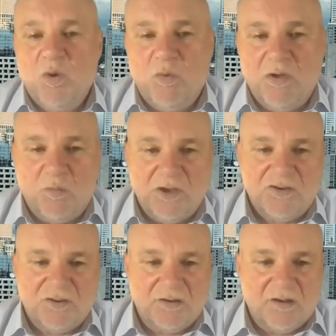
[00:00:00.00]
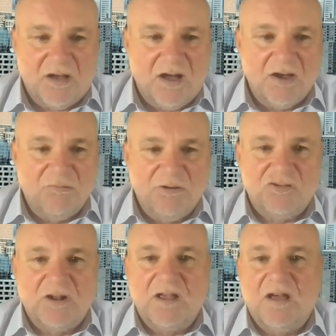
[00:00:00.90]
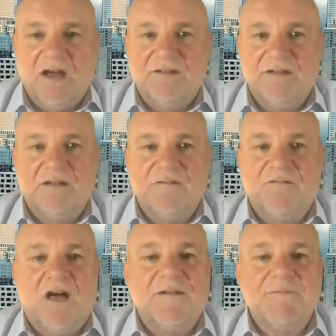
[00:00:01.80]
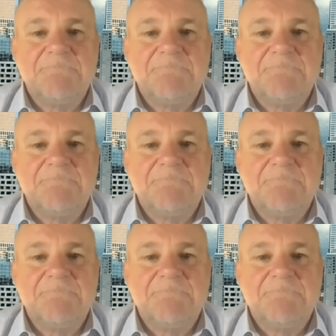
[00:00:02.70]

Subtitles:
with which I originally identified.